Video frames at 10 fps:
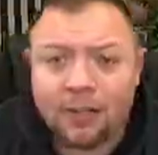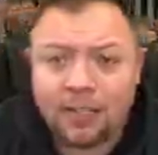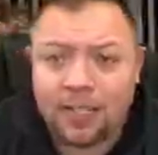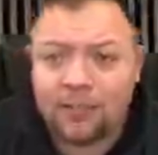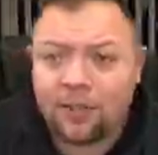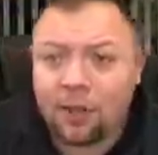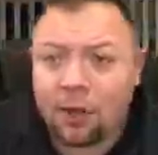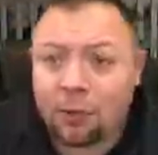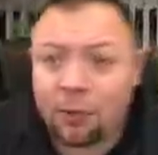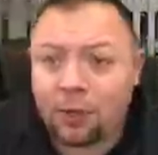Didn't even
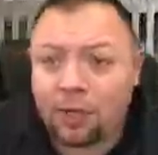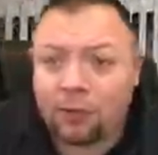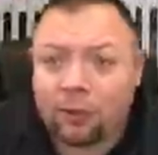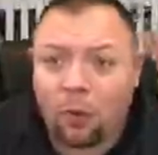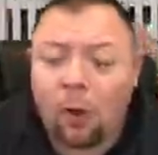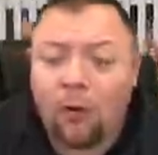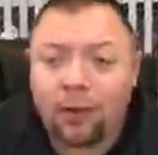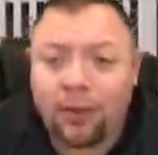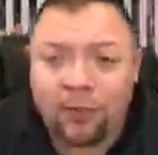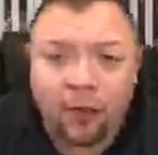know, the
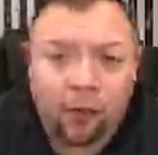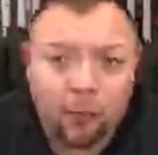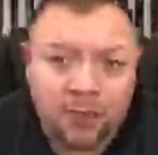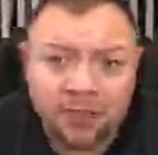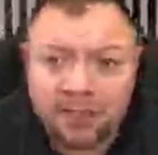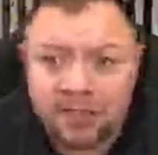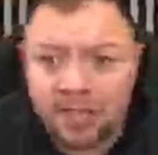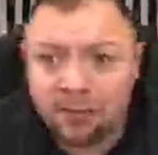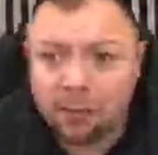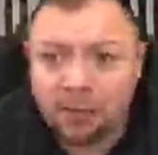quality of the homes in this
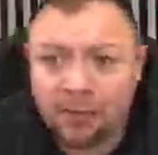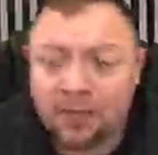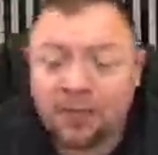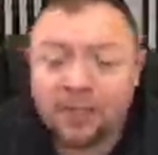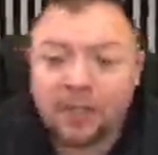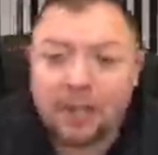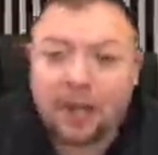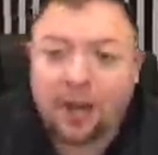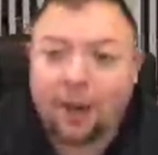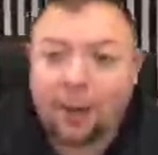neighborhood.
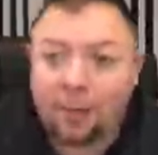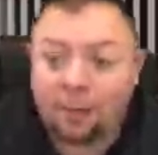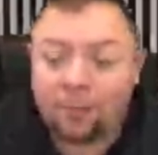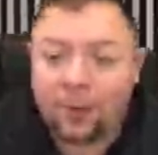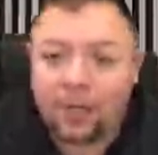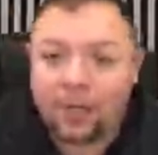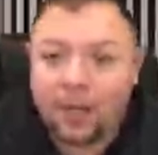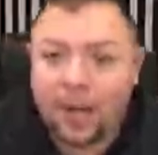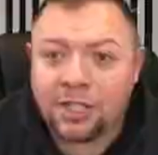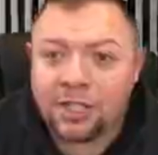
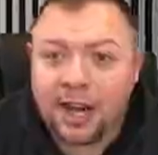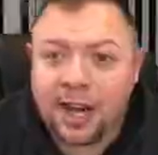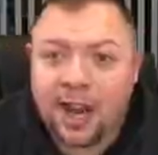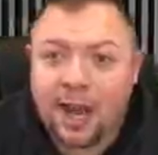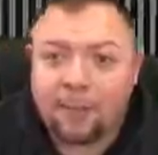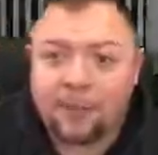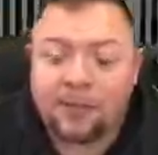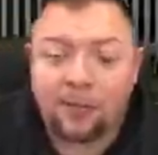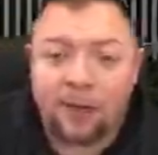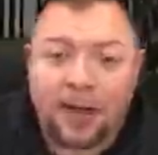I just kind of happened to,